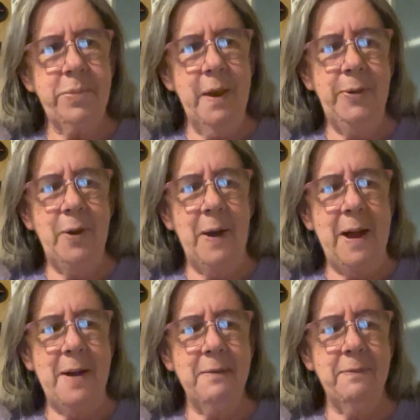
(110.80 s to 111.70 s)
So I
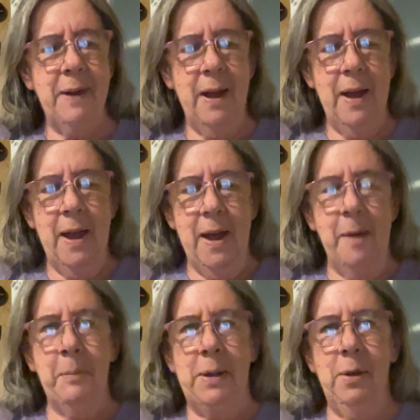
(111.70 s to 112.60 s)
have
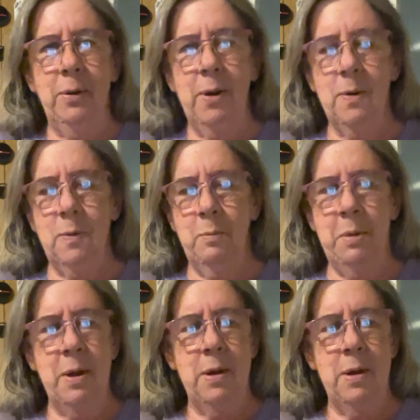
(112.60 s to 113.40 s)
my little gnome